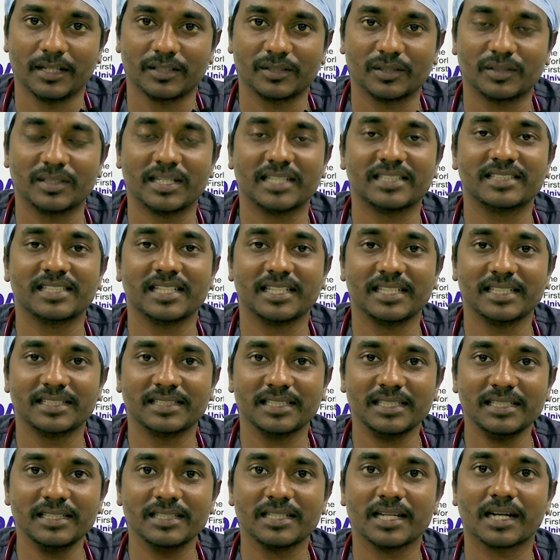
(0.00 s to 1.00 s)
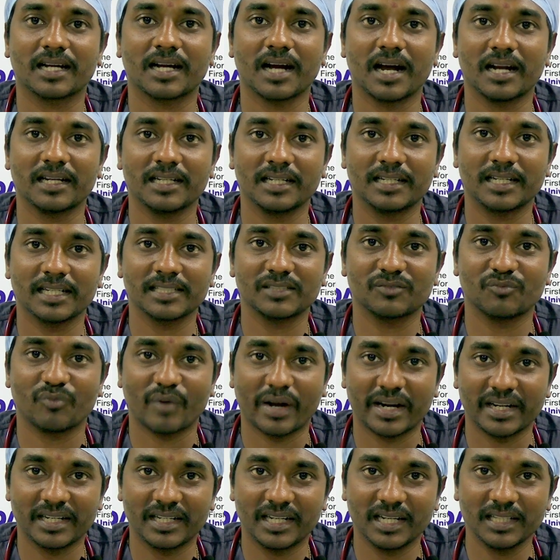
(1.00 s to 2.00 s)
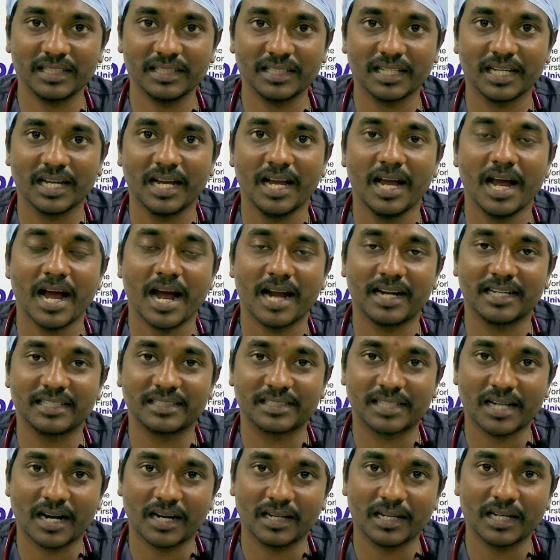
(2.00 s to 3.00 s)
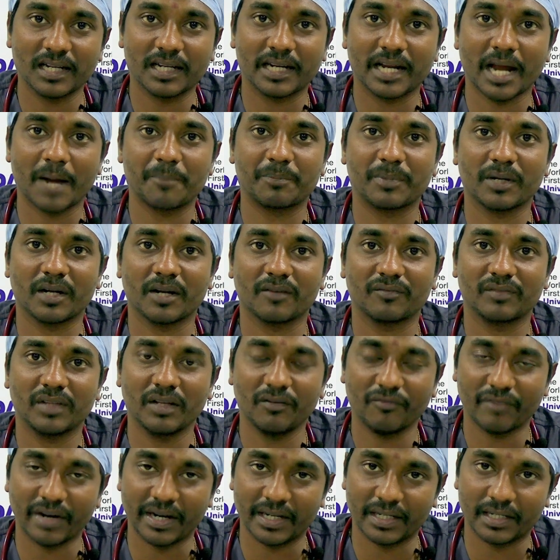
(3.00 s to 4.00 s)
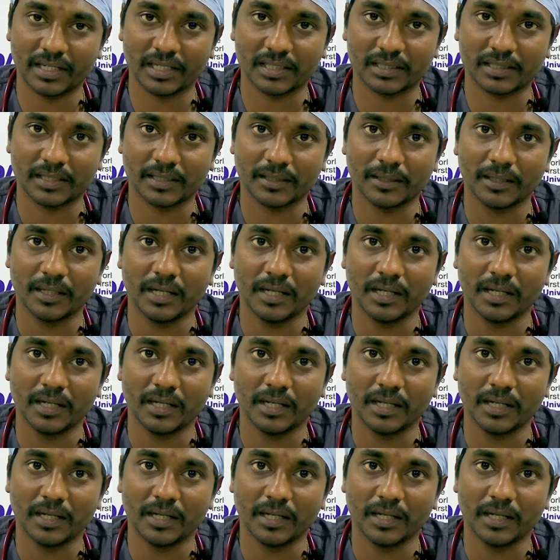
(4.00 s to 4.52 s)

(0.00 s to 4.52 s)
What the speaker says: So that is the reason they call it as white death, and it is called the captain of the white death.